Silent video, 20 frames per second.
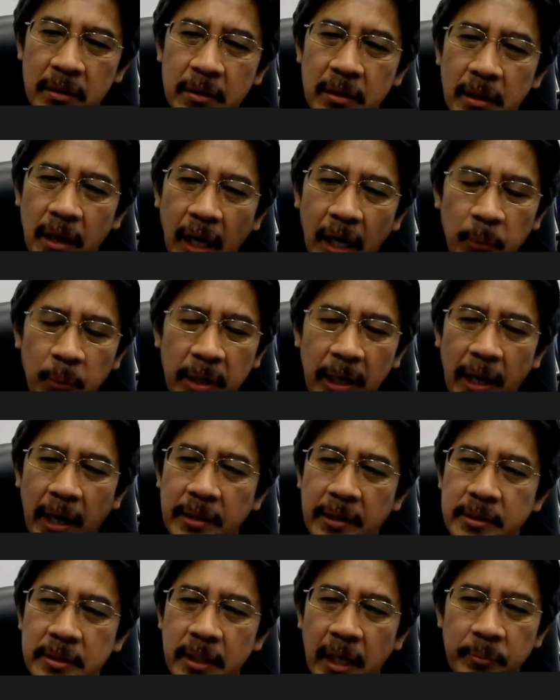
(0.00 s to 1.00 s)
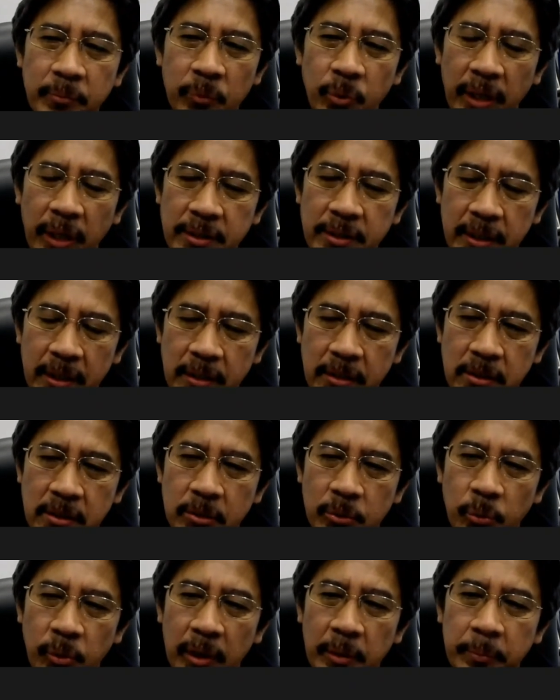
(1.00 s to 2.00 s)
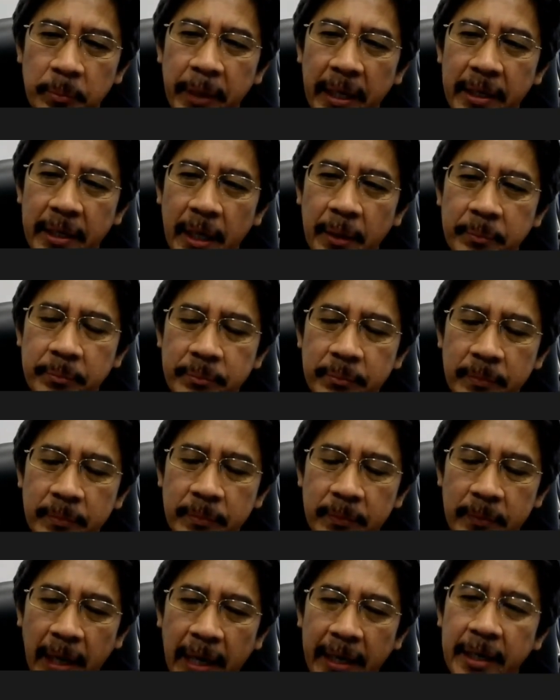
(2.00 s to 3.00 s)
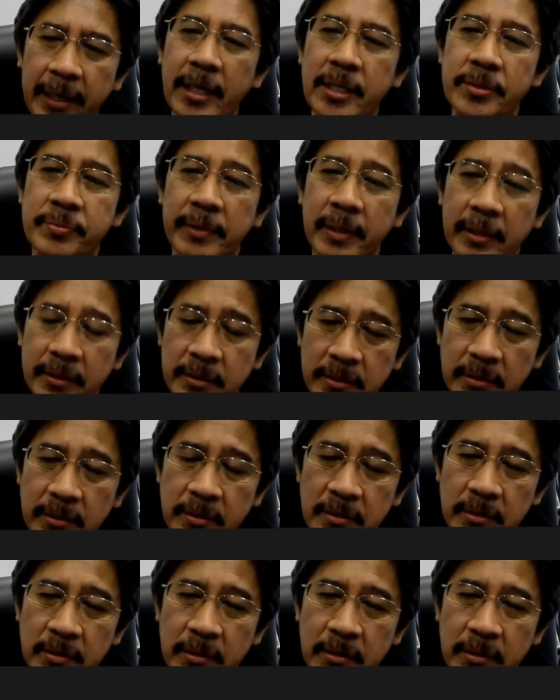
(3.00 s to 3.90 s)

I will ask some questions, we'll make them at ease first.